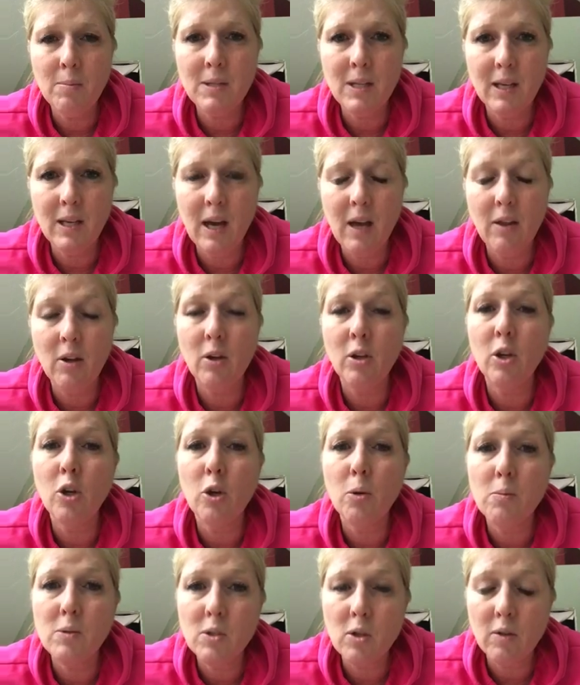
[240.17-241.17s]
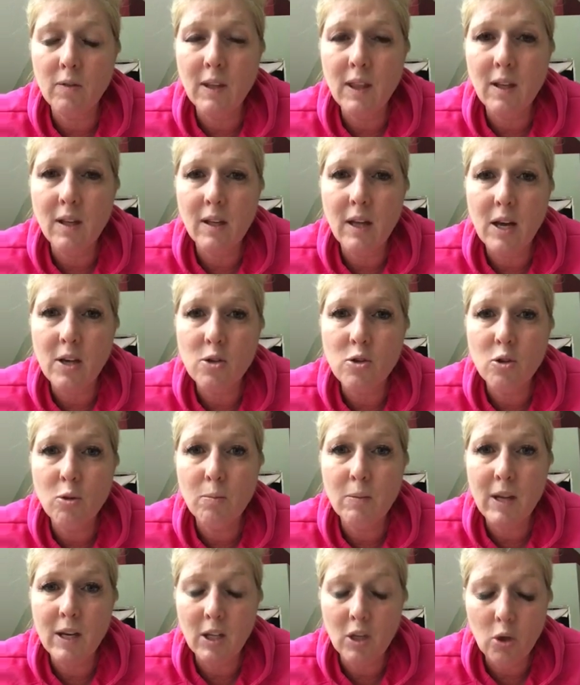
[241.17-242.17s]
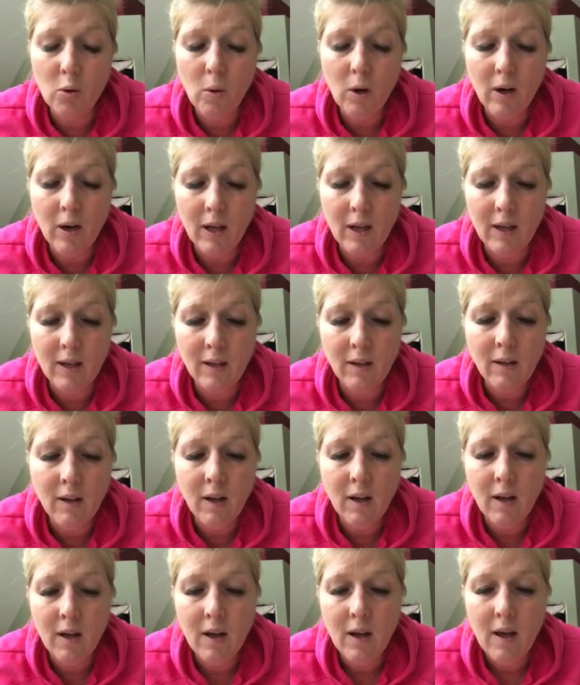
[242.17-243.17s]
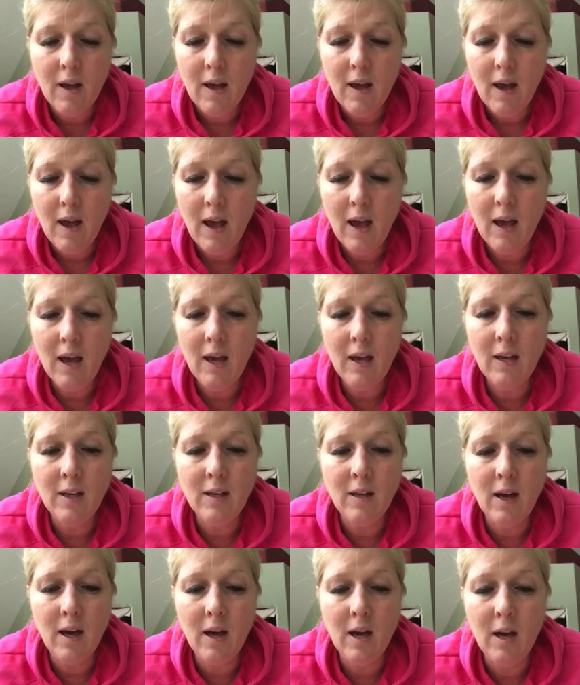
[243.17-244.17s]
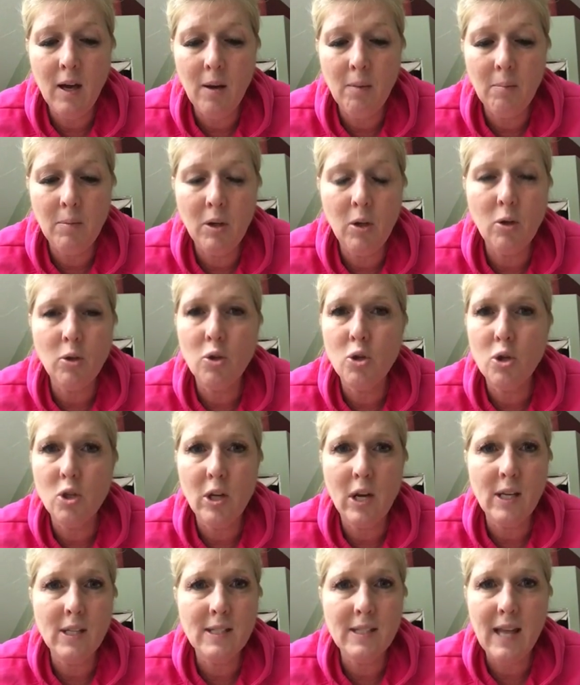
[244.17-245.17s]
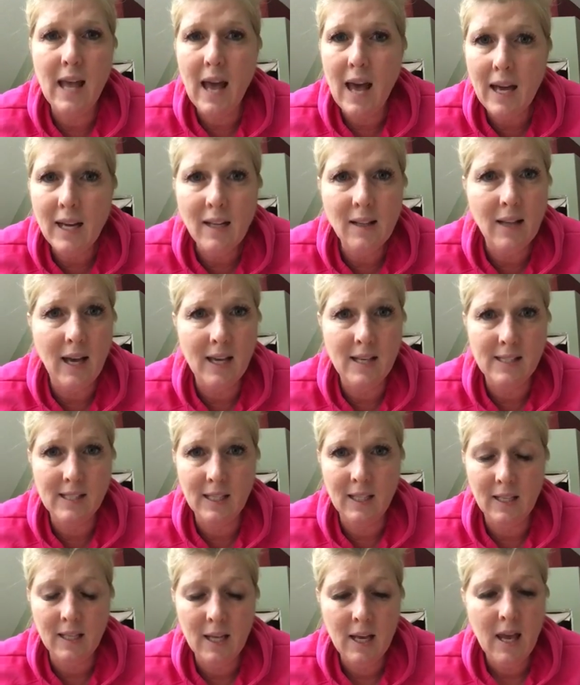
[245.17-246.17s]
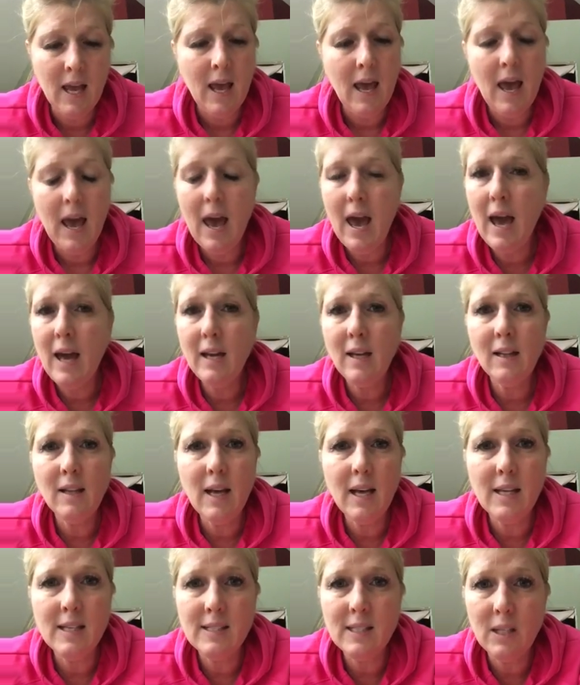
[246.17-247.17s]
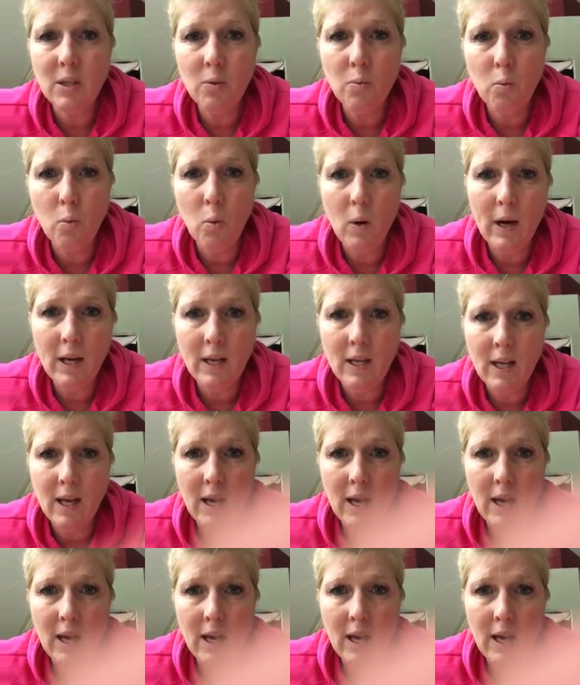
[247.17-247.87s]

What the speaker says: them together. You're observing the classroom that you are in, and you're just analyzing what